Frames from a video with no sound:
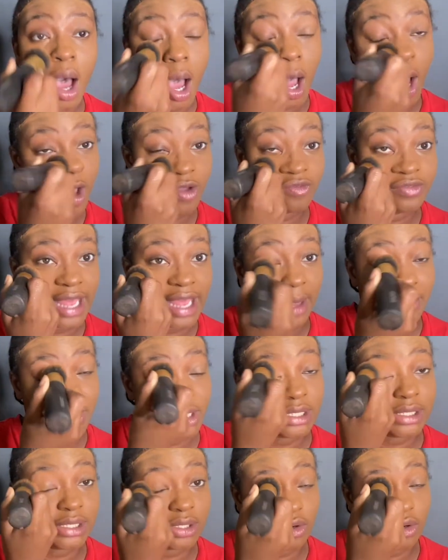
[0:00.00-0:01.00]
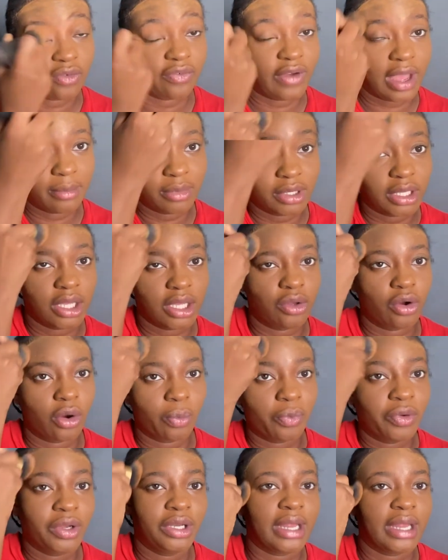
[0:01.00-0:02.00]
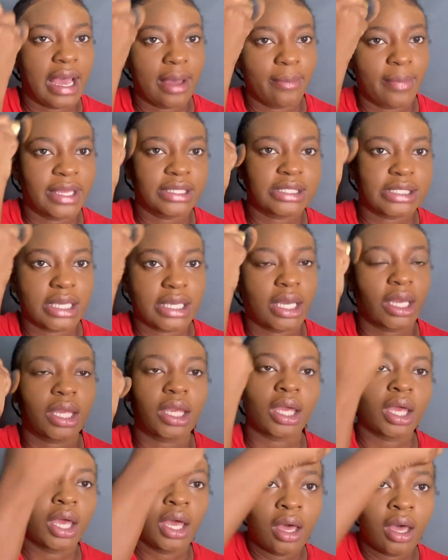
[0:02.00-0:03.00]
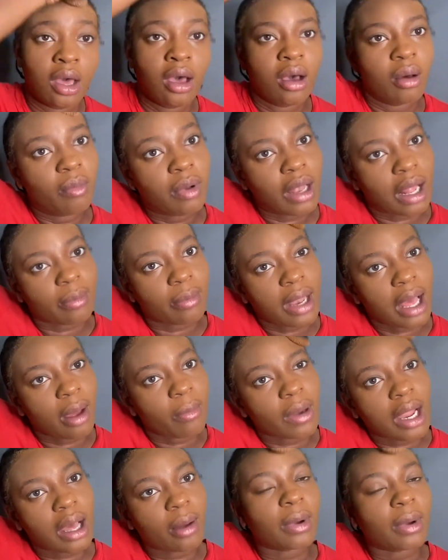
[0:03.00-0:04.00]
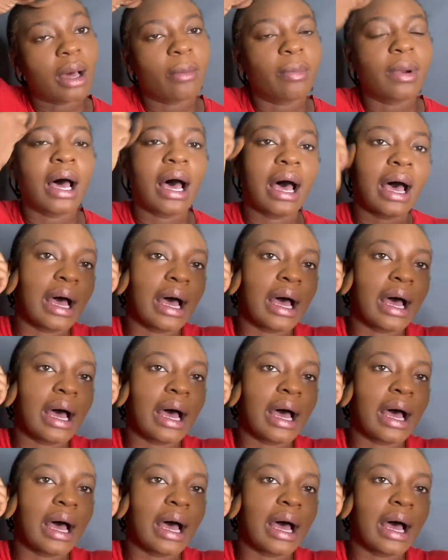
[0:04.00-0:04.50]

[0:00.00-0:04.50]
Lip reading: of diabetes in your family, you're pre-diabetic, blah, blah, blah, blah, blah.